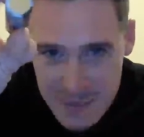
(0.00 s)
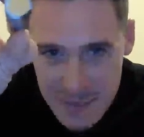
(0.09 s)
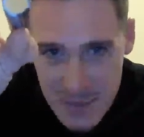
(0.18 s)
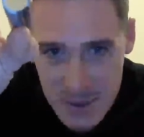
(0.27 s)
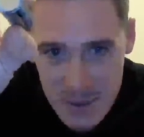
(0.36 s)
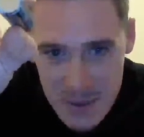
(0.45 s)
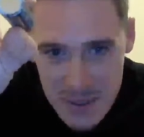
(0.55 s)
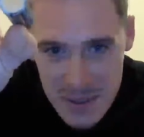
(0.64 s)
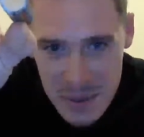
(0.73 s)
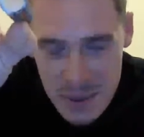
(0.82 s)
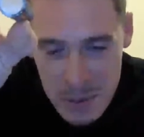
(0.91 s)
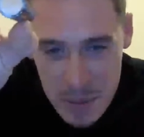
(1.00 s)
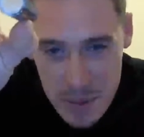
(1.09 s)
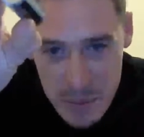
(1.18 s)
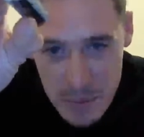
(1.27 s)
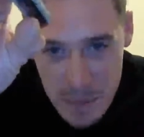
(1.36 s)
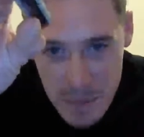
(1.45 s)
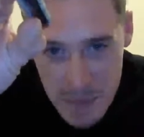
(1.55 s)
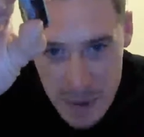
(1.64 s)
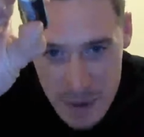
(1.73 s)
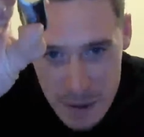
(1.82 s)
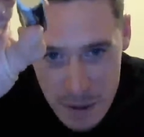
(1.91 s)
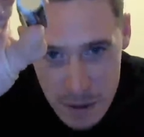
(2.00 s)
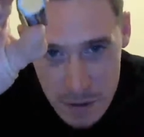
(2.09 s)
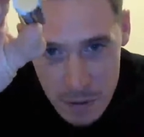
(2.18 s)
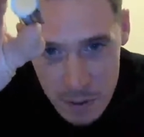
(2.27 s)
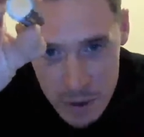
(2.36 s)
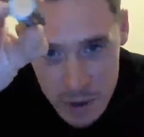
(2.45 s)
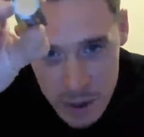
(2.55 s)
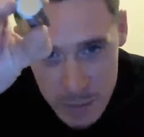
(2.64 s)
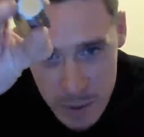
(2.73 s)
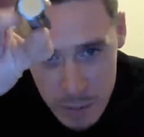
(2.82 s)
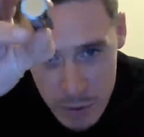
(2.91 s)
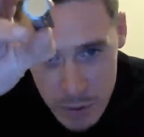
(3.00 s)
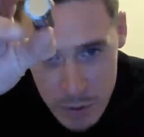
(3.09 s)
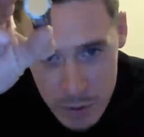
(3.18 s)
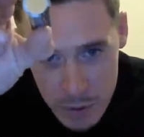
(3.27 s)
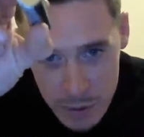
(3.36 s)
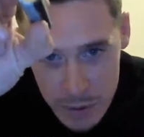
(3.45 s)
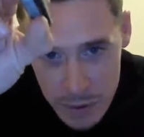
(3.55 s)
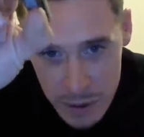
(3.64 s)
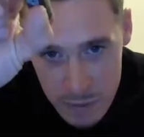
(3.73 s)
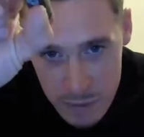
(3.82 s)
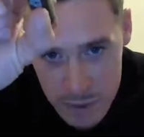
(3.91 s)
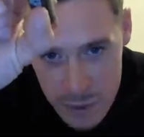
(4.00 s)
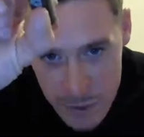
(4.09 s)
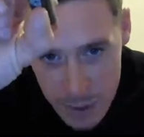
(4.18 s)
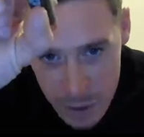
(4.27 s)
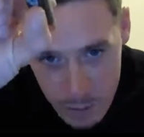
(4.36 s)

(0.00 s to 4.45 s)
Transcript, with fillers: What what are you talking about? Look, it came out pretty good on the negative end. It's not